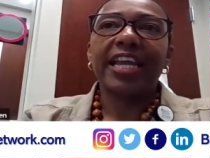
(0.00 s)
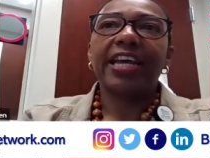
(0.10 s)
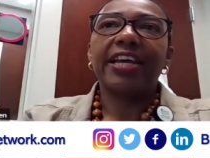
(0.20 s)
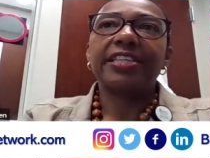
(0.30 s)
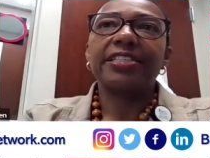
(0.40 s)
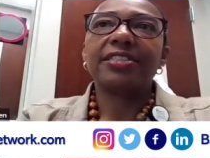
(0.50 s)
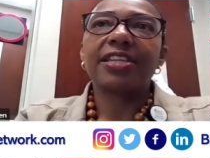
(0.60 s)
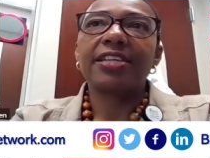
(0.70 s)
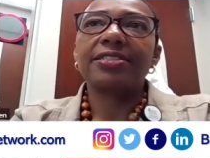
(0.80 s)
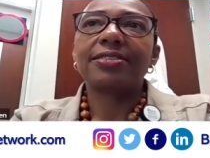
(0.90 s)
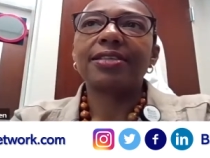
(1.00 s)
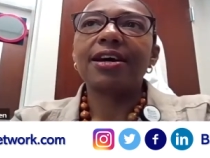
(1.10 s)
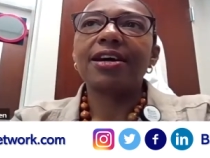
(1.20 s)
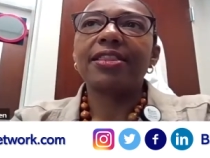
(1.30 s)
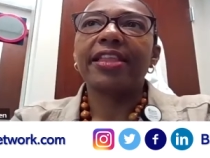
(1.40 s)
And I
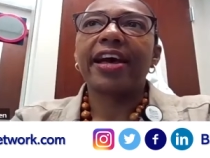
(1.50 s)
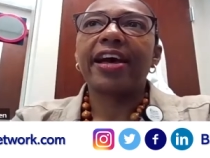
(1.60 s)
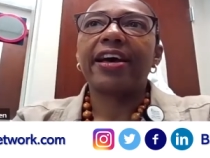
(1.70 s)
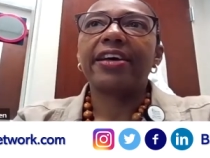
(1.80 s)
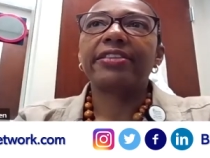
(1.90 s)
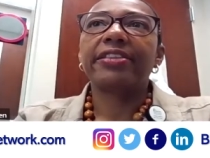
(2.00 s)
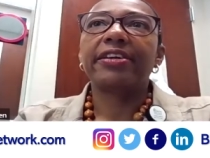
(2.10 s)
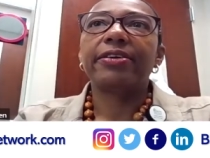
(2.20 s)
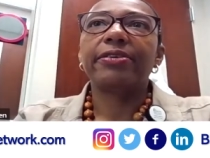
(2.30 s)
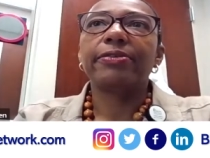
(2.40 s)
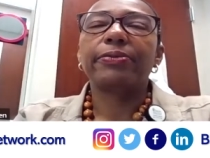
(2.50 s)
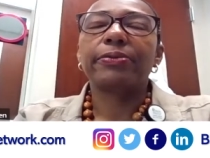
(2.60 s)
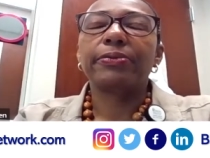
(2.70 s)
saw that there